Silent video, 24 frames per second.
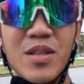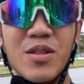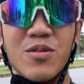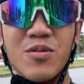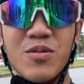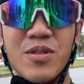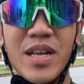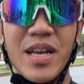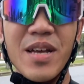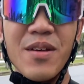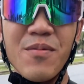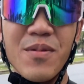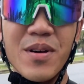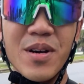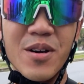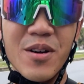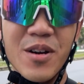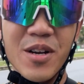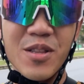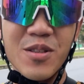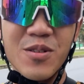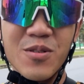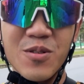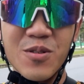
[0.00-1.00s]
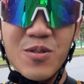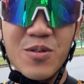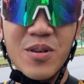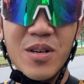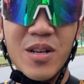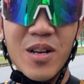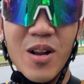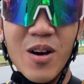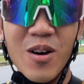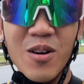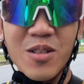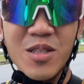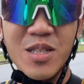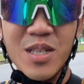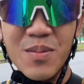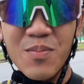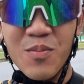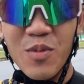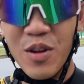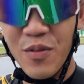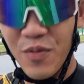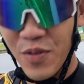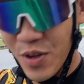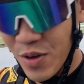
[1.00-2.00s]
today we're going to do a long-term
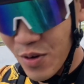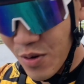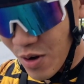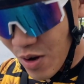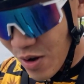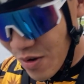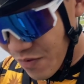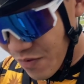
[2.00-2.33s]
review of